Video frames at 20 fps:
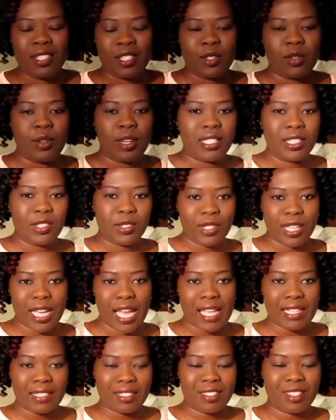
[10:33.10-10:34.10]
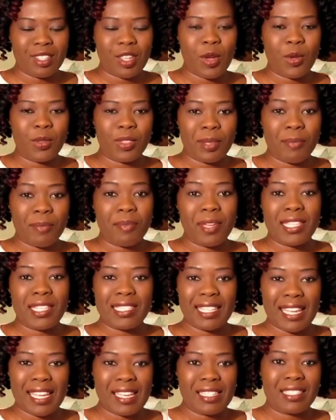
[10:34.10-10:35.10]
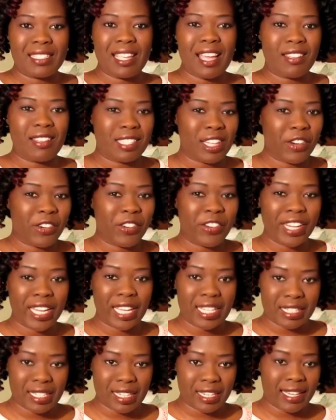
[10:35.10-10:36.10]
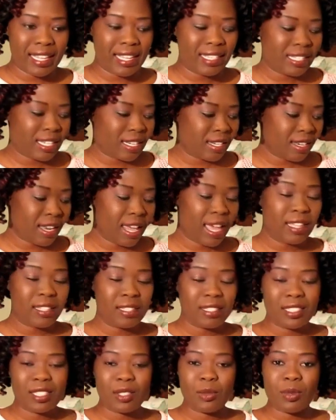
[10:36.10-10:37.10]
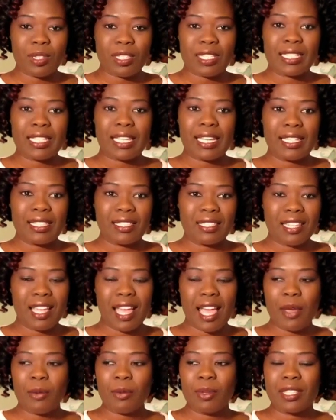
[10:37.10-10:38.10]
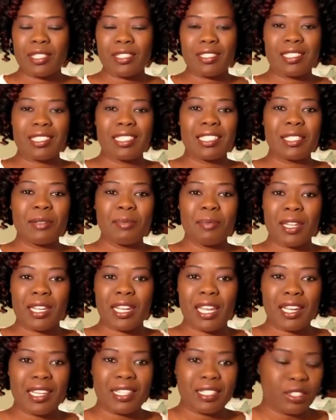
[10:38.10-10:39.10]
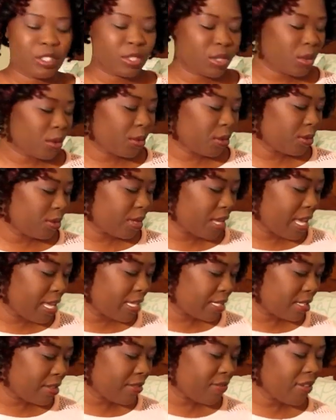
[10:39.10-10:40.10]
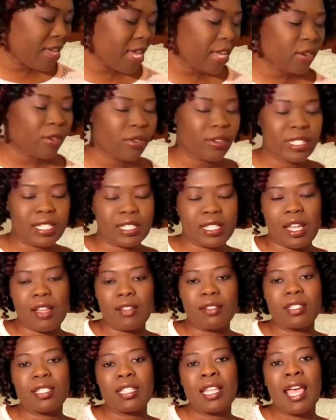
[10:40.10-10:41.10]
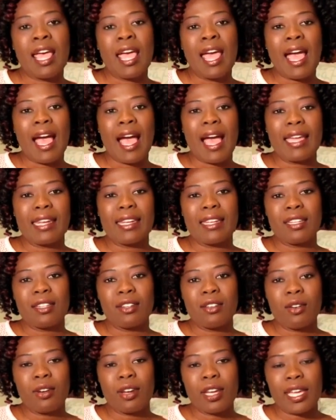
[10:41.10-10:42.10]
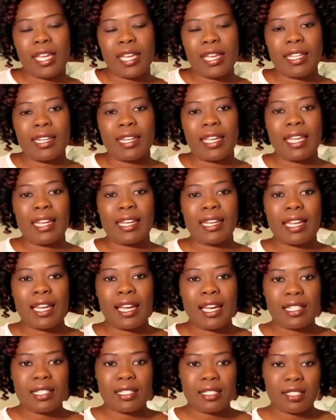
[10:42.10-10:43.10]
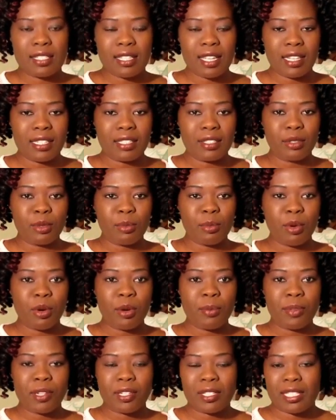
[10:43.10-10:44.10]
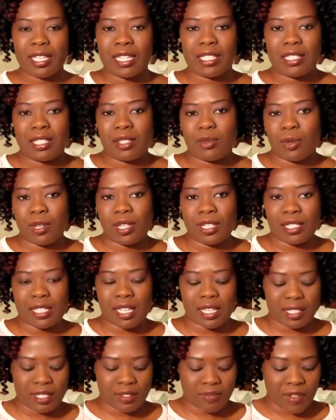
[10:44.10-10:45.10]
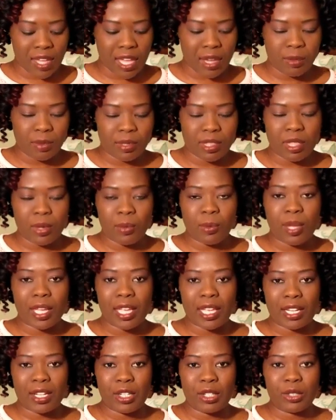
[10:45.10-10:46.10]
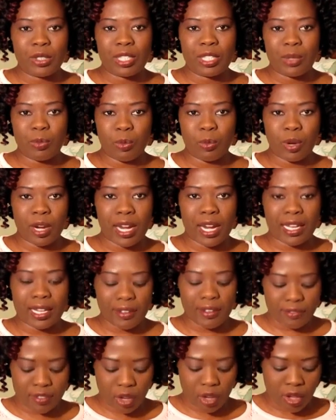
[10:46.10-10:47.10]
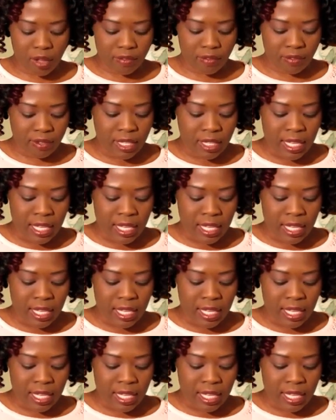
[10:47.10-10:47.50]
So as you guys know, the best hairstyles are created late at night. It was late. I went to sleep and I didn't show you guys the final results. I did go ahead and cut it a little more because I just wasn't satisfied with the way it looked where I left off.